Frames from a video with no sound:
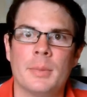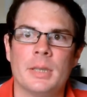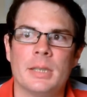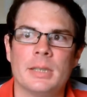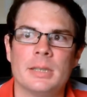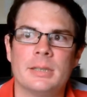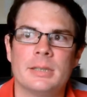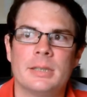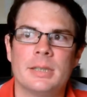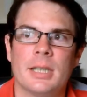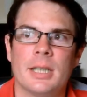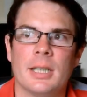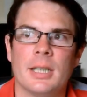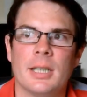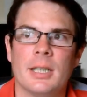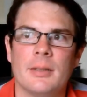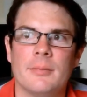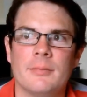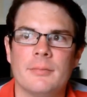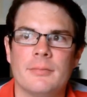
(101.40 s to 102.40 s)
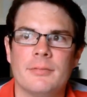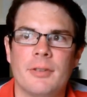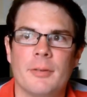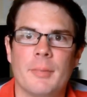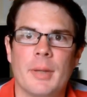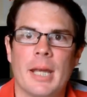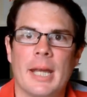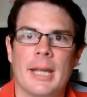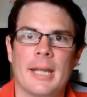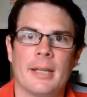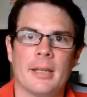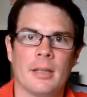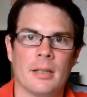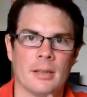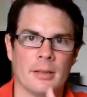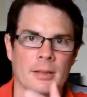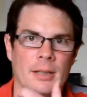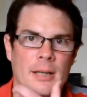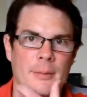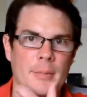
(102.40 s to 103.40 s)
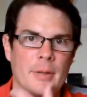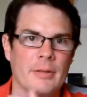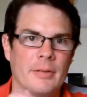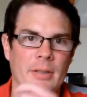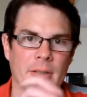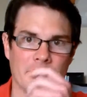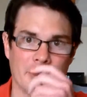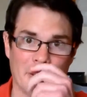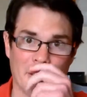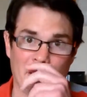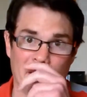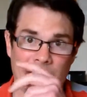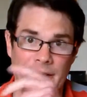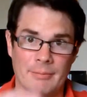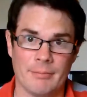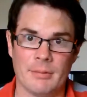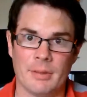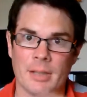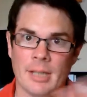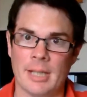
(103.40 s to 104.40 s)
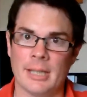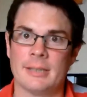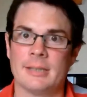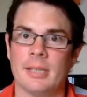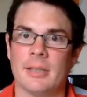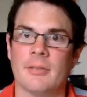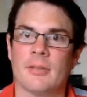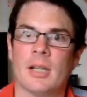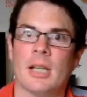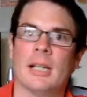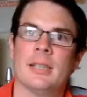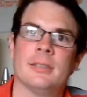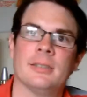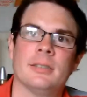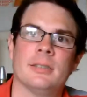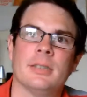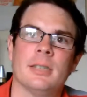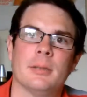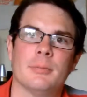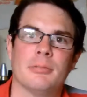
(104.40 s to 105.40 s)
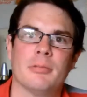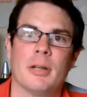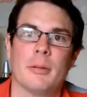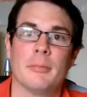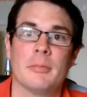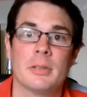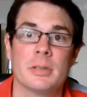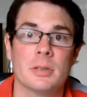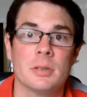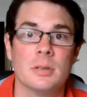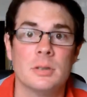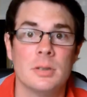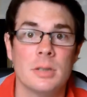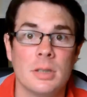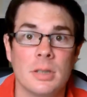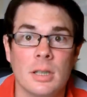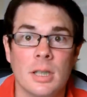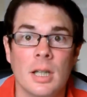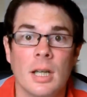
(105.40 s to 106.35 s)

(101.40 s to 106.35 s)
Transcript: But from then I moved into the next set of classes, still at primary school,